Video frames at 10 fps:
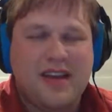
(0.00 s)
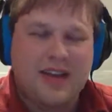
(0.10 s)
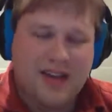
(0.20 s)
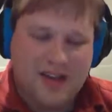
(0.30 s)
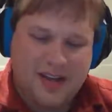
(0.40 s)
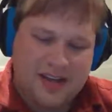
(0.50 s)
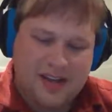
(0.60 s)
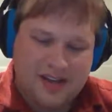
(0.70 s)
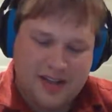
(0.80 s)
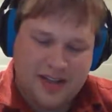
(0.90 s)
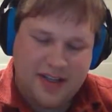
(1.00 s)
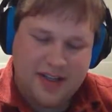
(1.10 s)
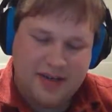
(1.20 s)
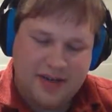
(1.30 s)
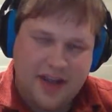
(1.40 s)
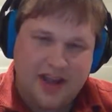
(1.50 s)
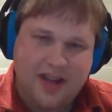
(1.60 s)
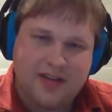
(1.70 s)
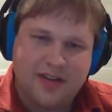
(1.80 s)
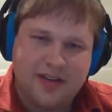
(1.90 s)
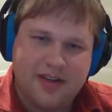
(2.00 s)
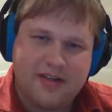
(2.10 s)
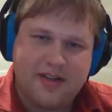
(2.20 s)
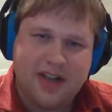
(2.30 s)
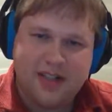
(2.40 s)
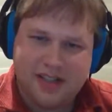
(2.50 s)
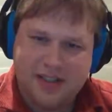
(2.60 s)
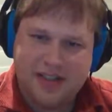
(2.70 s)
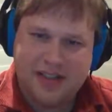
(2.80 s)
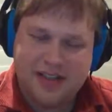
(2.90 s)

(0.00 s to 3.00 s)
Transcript: And it had little introductions,